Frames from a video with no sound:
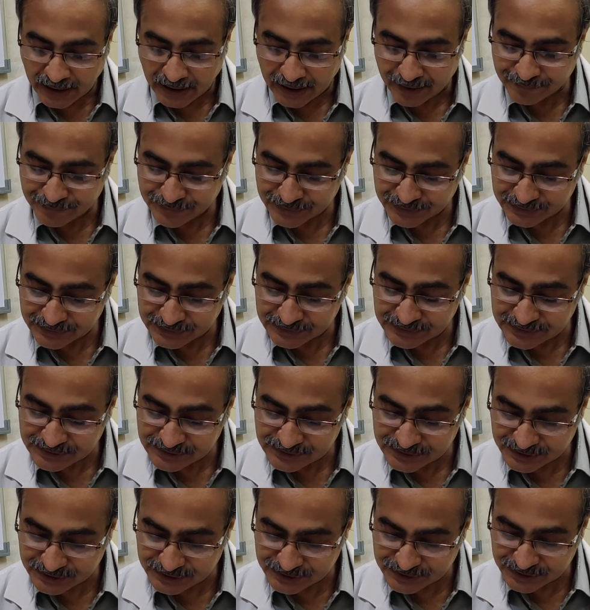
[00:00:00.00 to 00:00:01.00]
After the
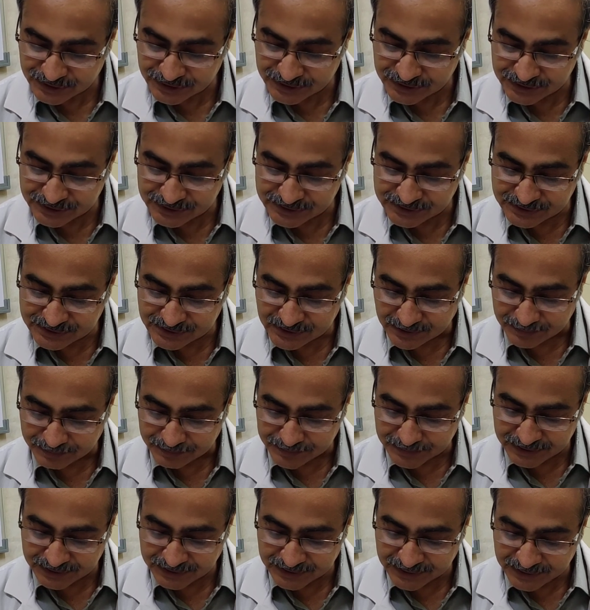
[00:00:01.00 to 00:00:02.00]
surgery is
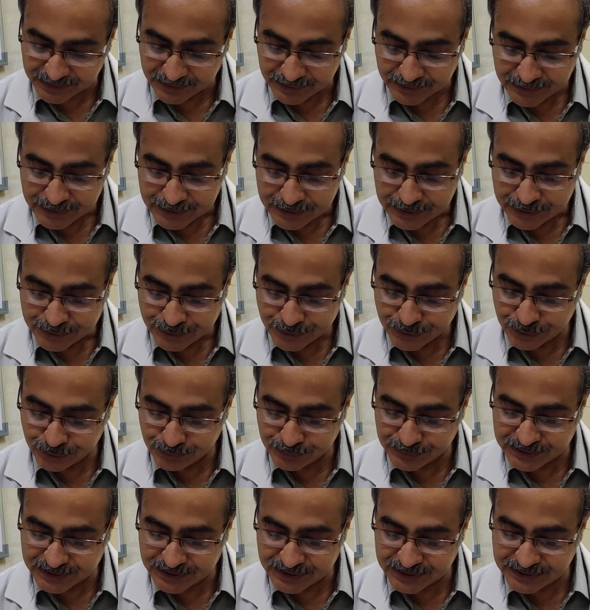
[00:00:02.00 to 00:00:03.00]
completed,
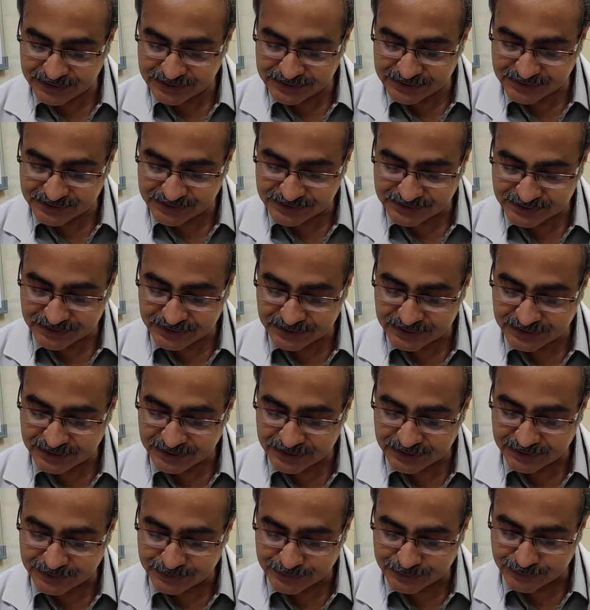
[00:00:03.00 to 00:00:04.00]
tube drain is
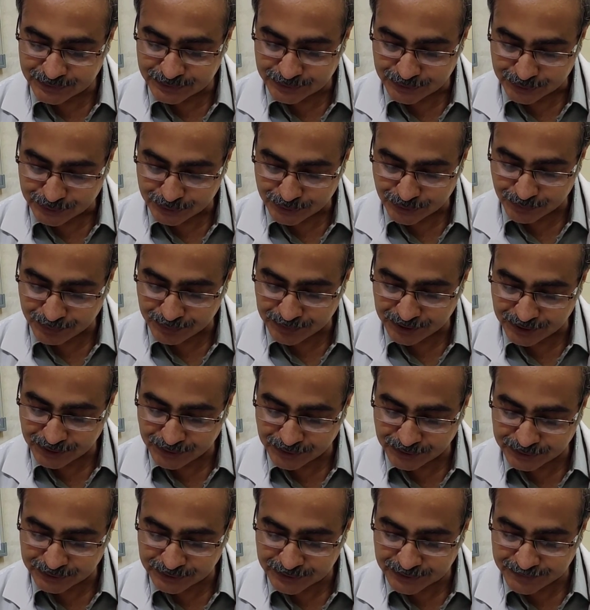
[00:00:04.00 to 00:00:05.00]
inserted into
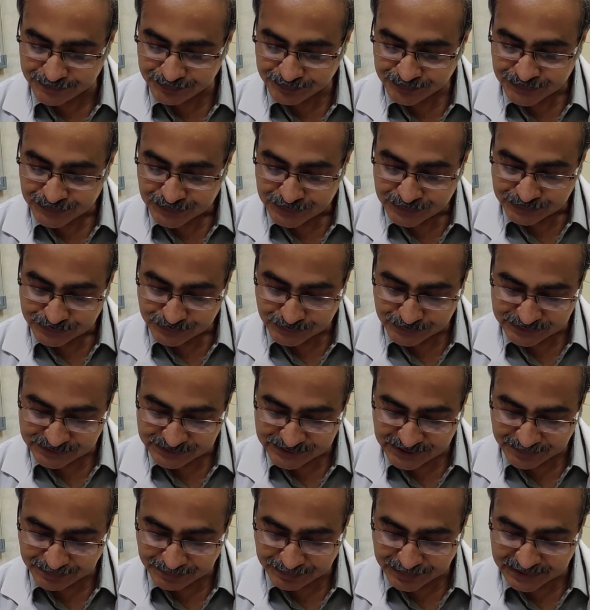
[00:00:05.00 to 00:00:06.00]
retroperitoneum through
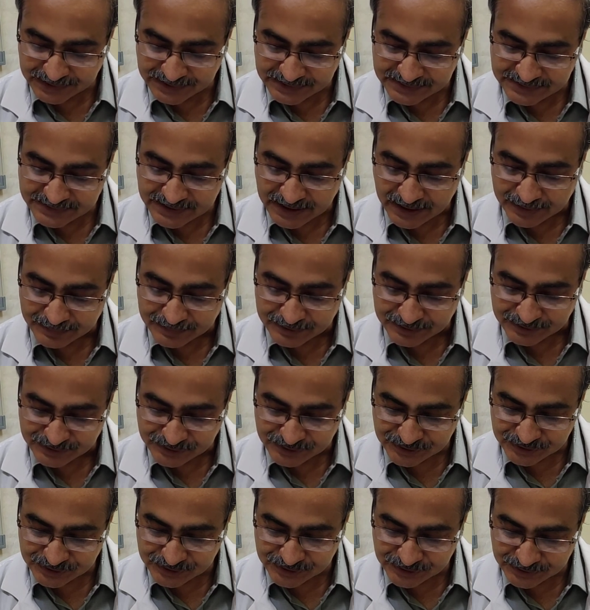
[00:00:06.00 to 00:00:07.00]
separate stab
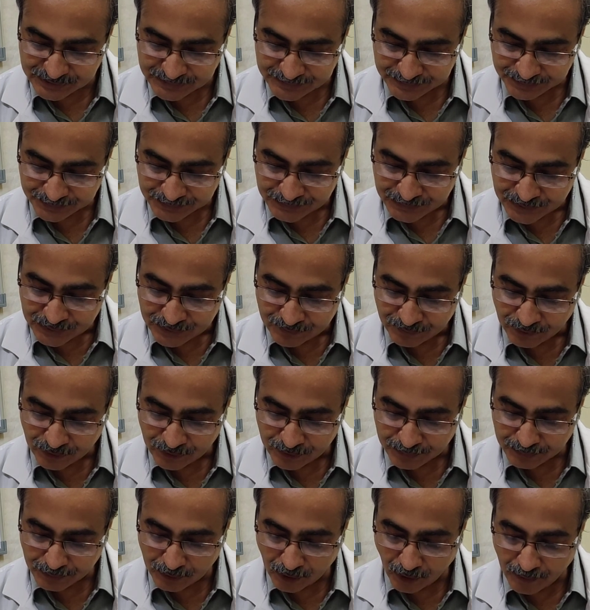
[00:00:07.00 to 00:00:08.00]
incision.
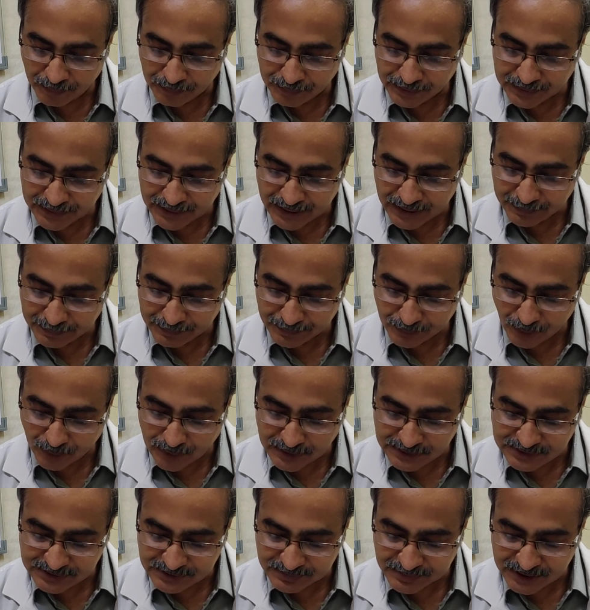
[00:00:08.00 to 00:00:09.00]
For proper
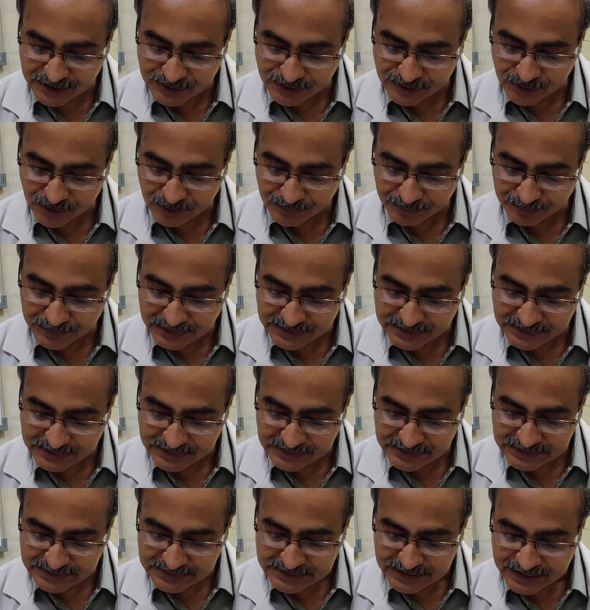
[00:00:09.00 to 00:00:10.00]
approximation of
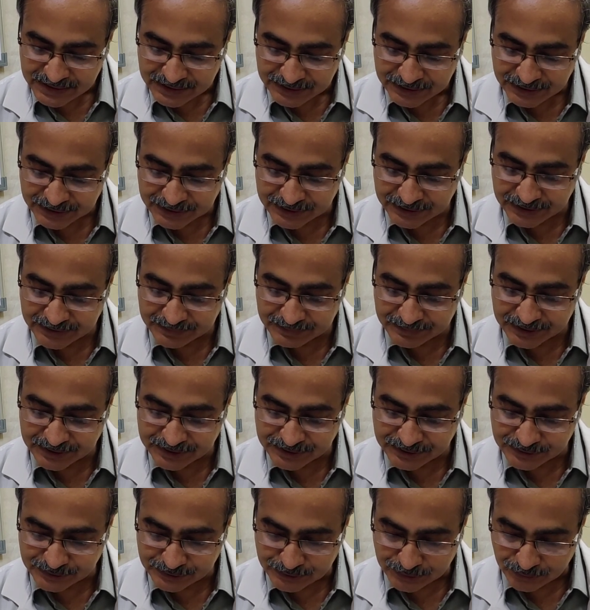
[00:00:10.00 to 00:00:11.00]
muscles, kidney
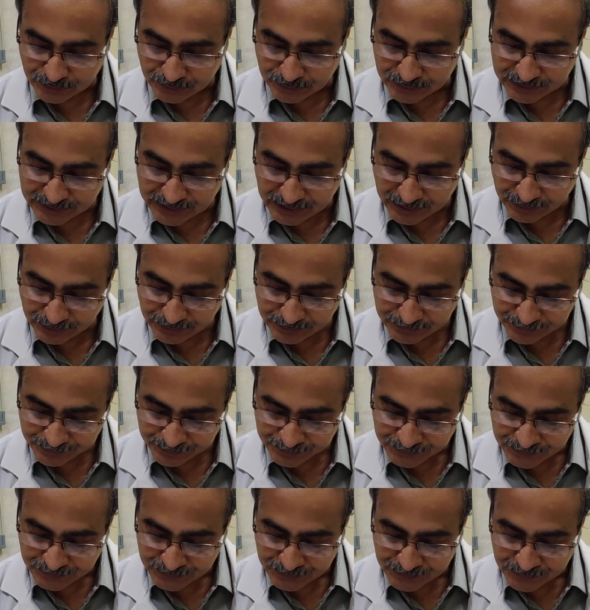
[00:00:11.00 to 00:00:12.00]
bridge is lowered down.